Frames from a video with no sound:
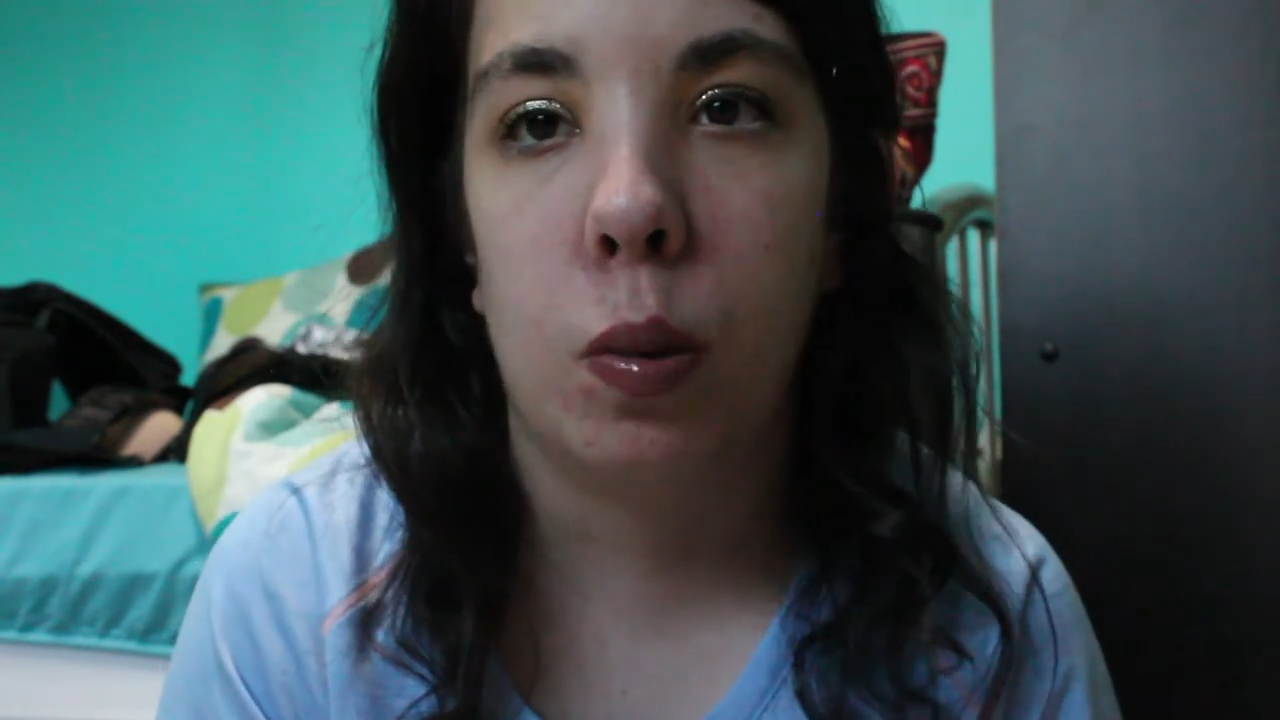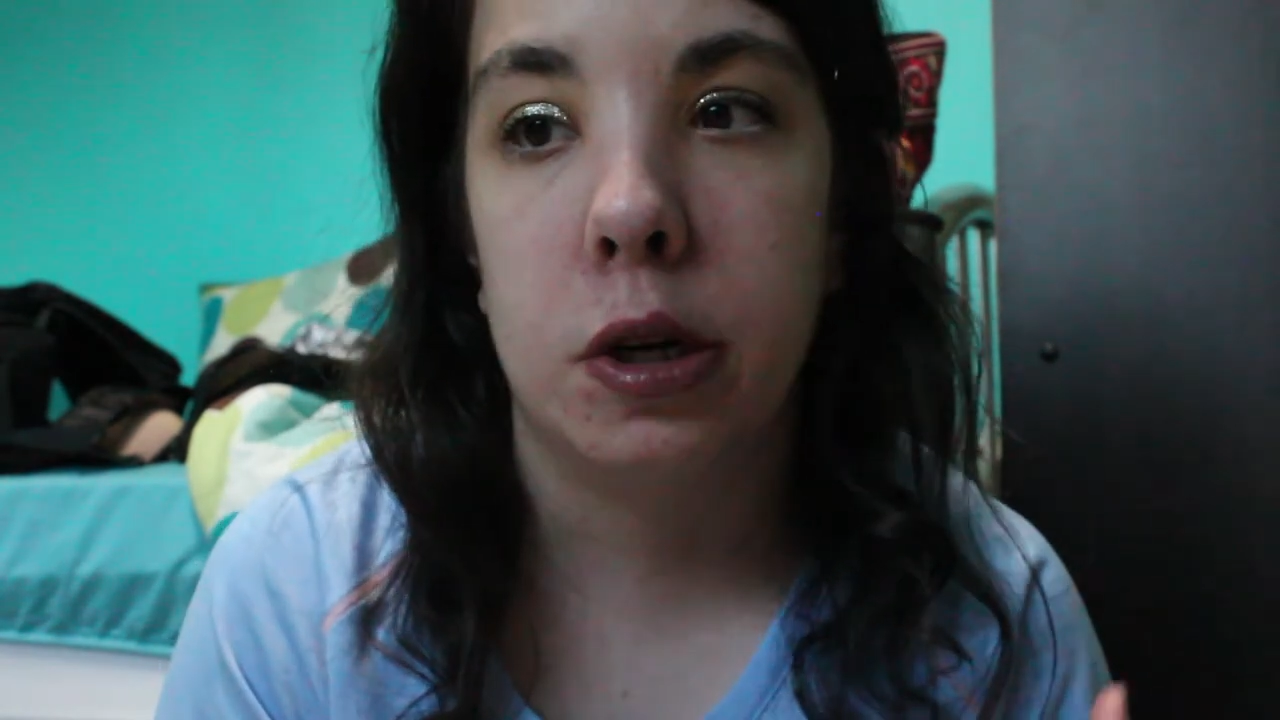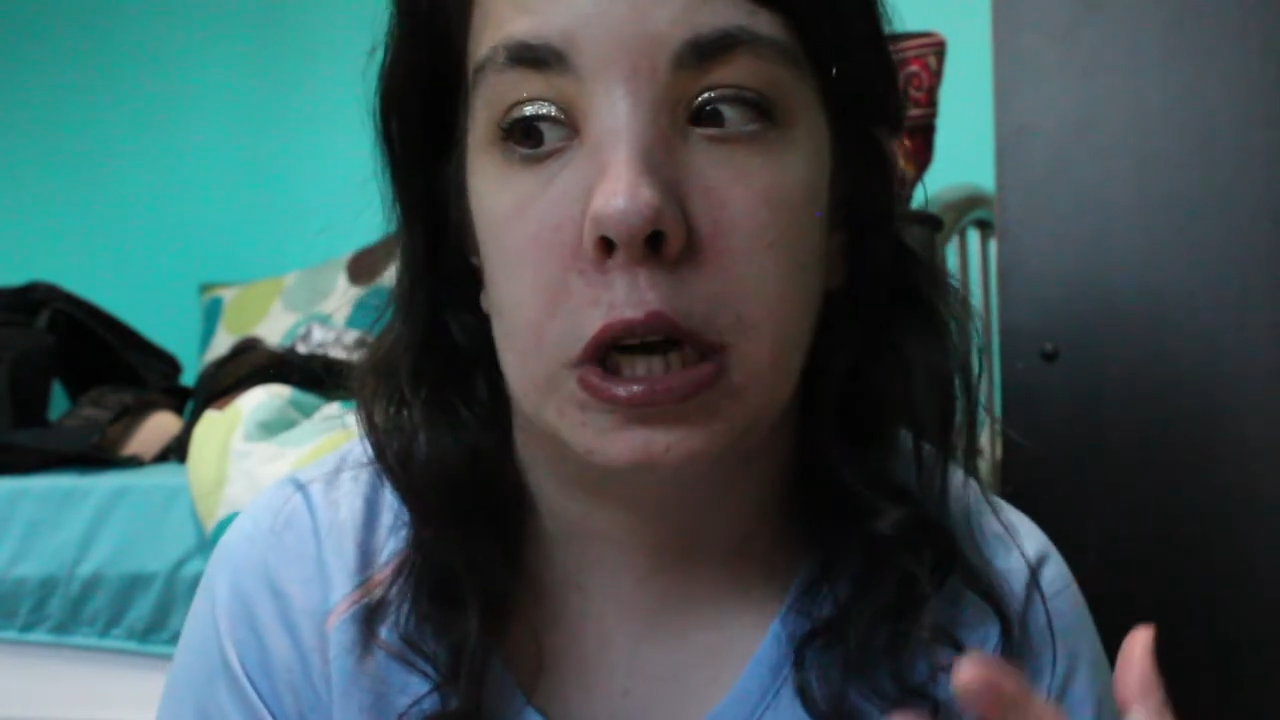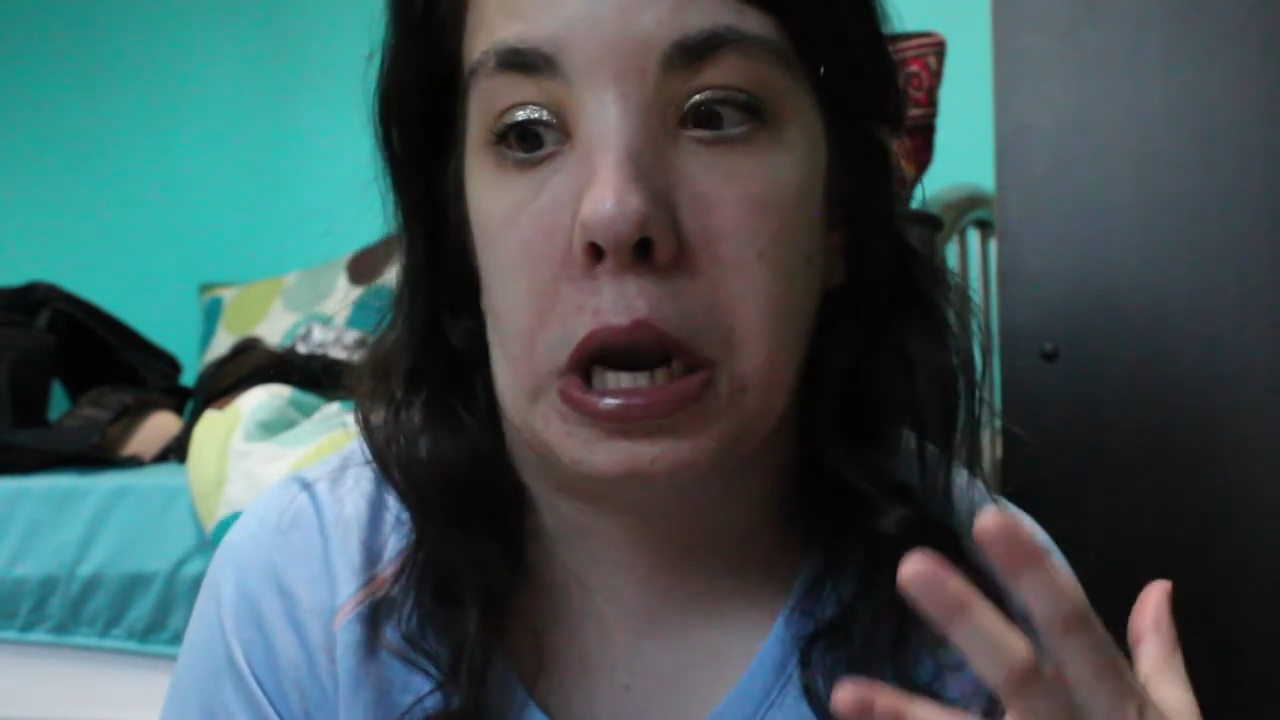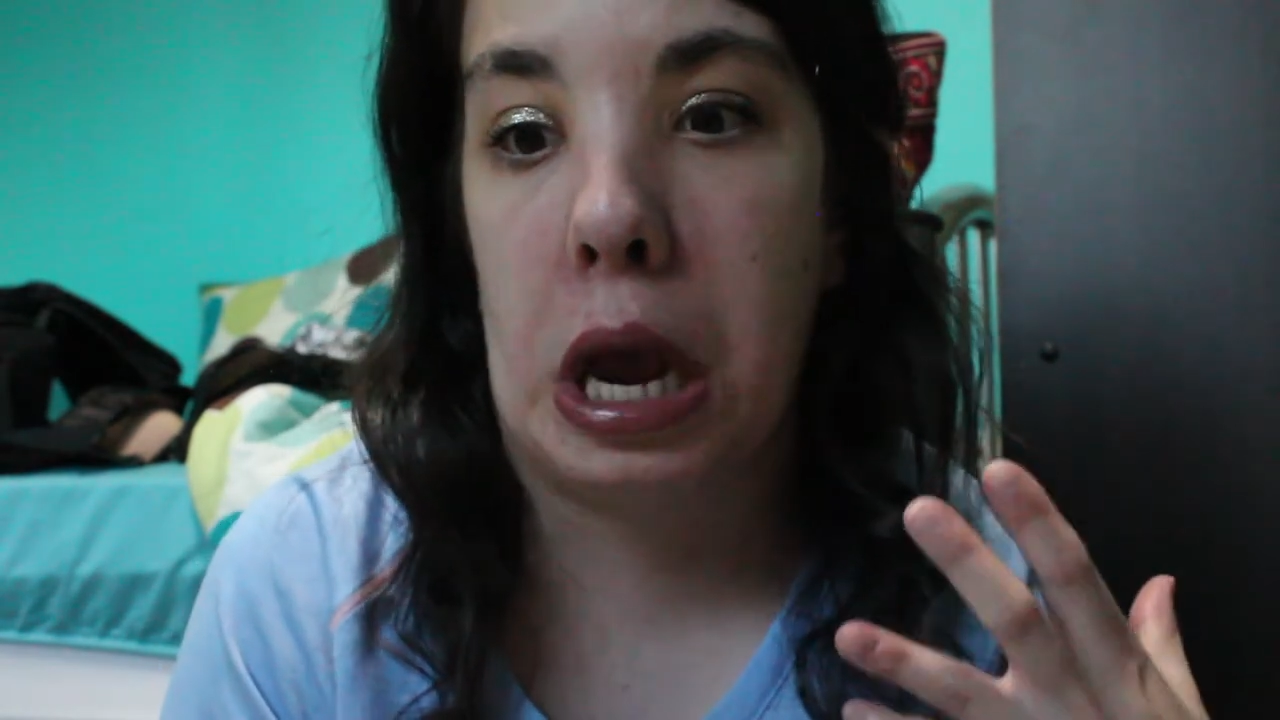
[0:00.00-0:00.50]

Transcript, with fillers: where it